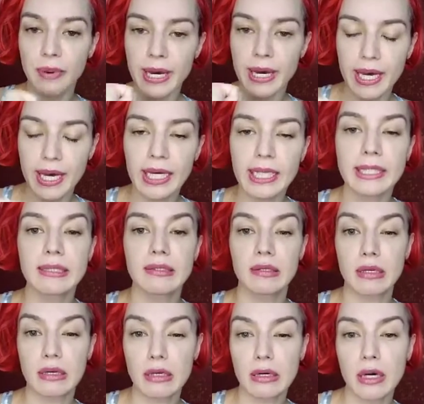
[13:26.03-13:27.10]
But
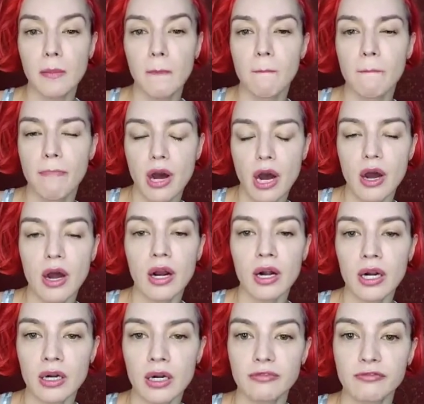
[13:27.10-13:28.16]

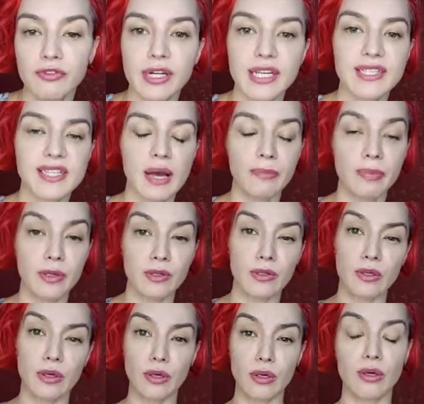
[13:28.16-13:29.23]
bar, for
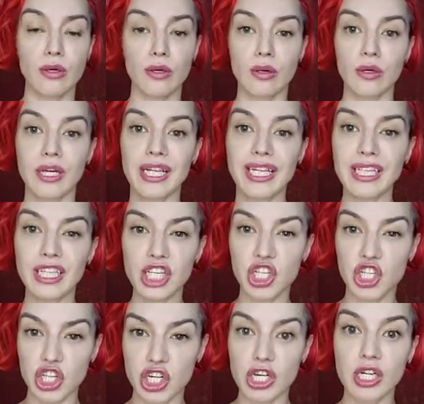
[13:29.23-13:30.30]
example, clean
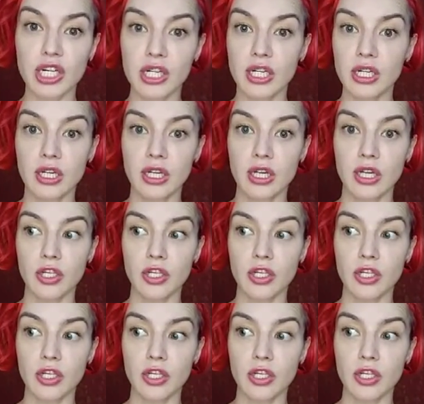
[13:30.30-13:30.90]
and jerk,